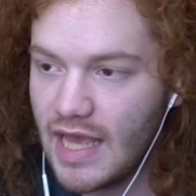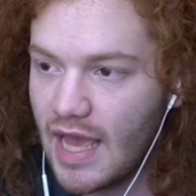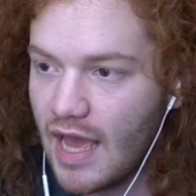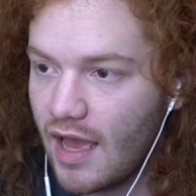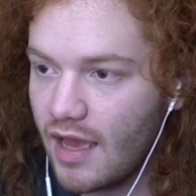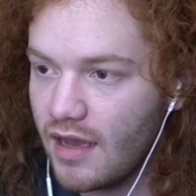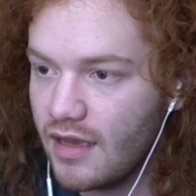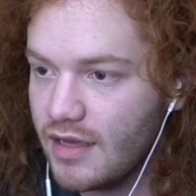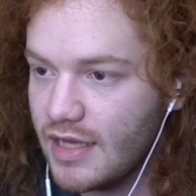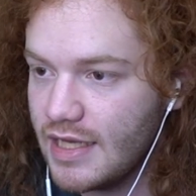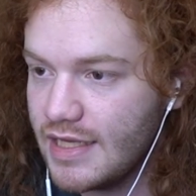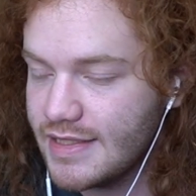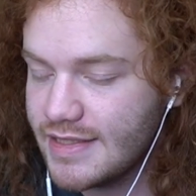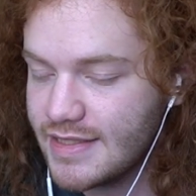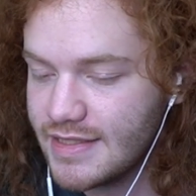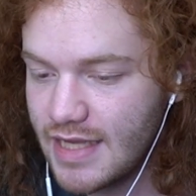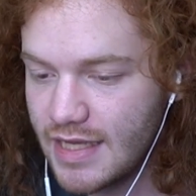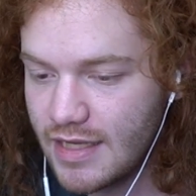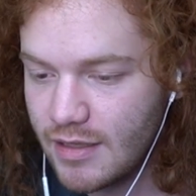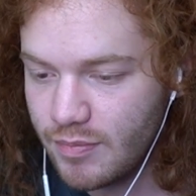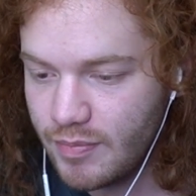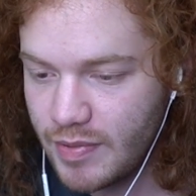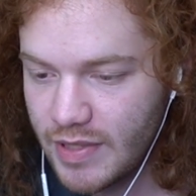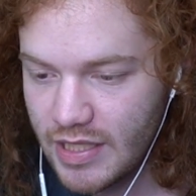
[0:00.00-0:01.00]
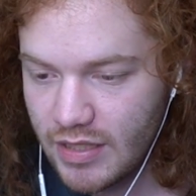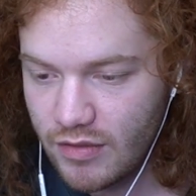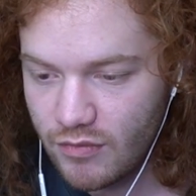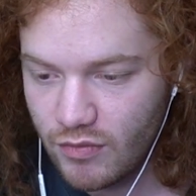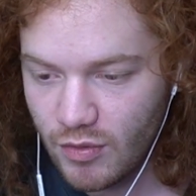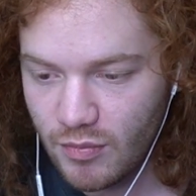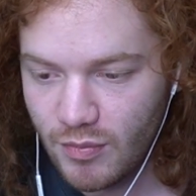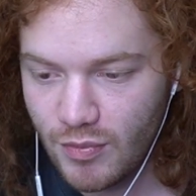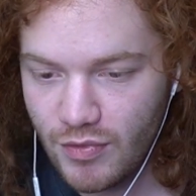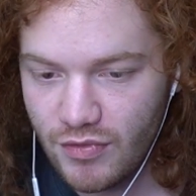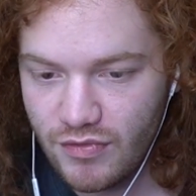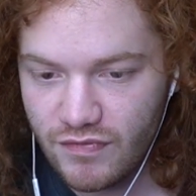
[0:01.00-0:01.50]
Yeah, it's like being
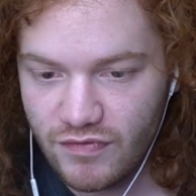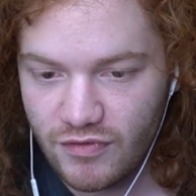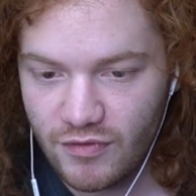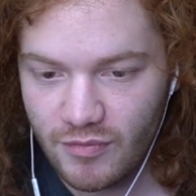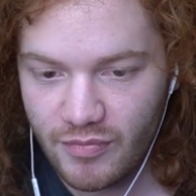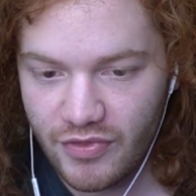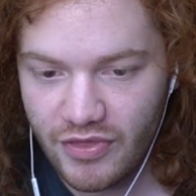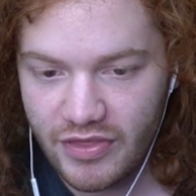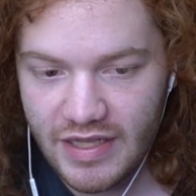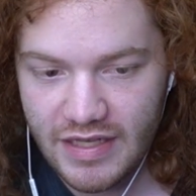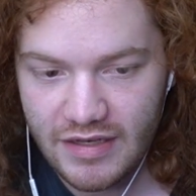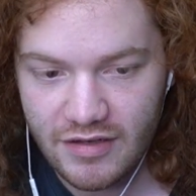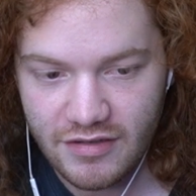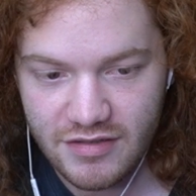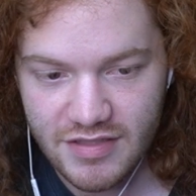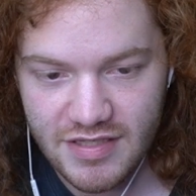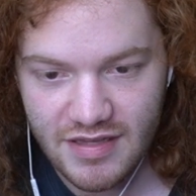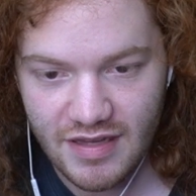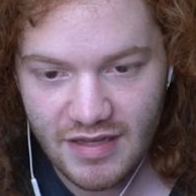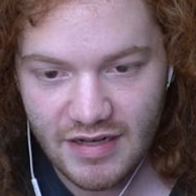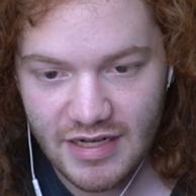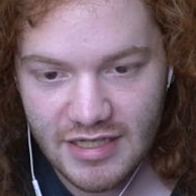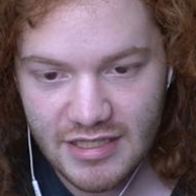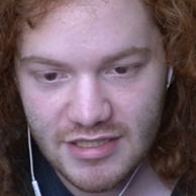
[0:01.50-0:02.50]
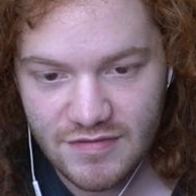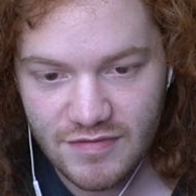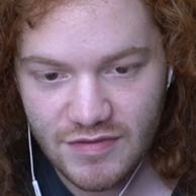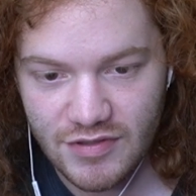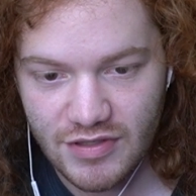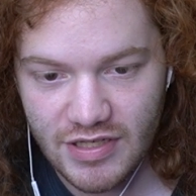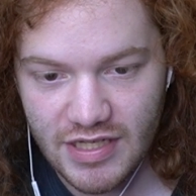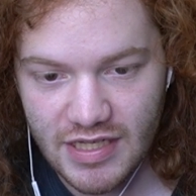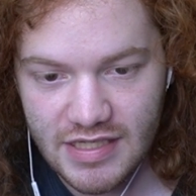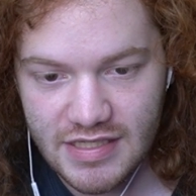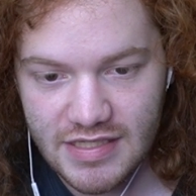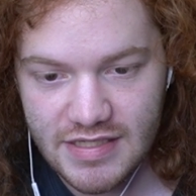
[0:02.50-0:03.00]
removed from theaters in the next
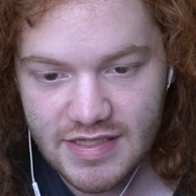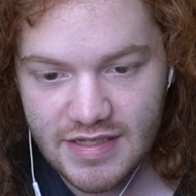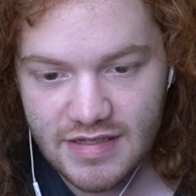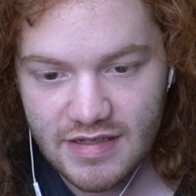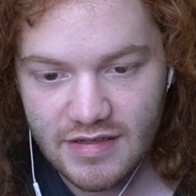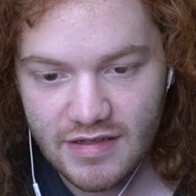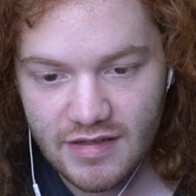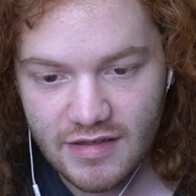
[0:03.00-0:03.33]
few days.